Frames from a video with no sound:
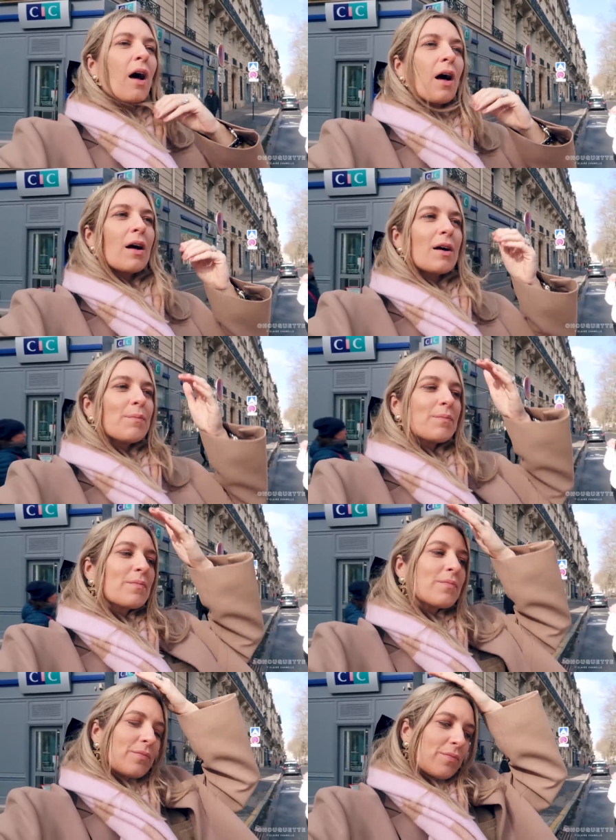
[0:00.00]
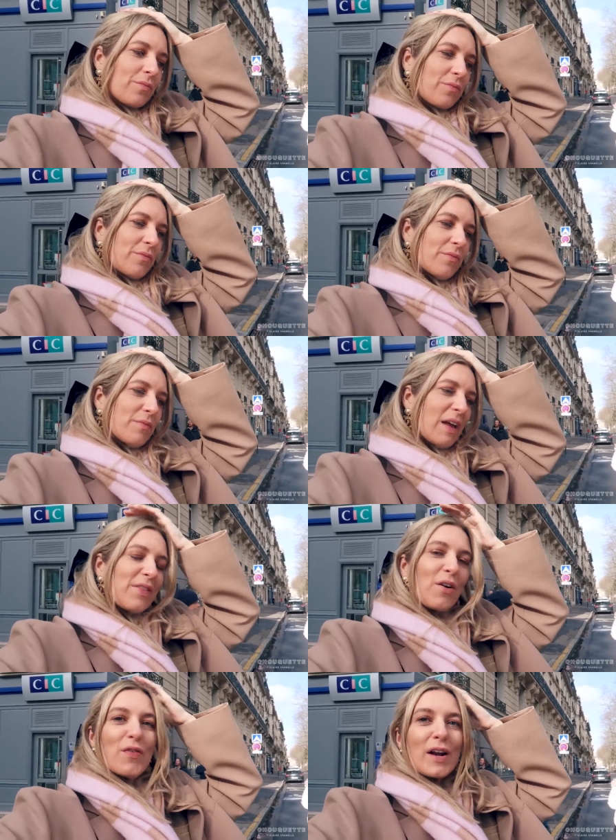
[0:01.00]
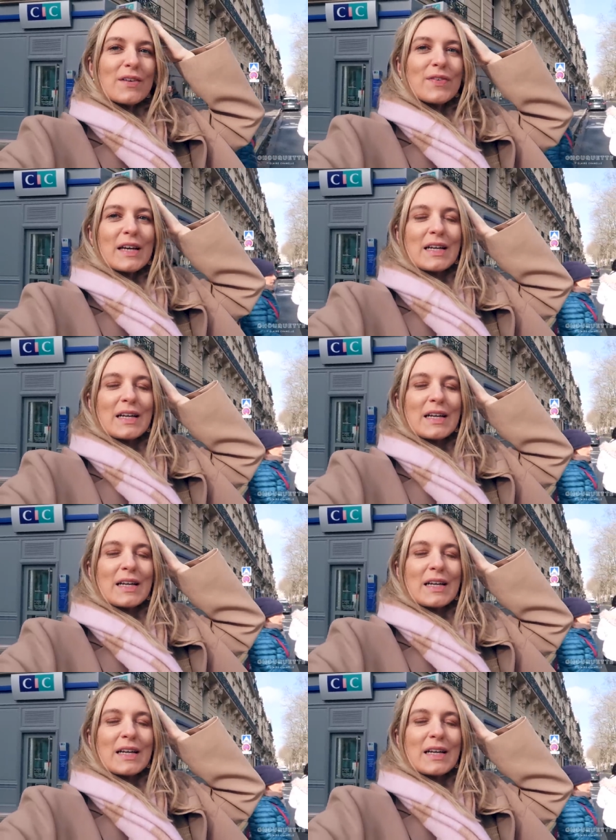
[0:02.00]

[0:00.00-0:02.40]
And the funny thing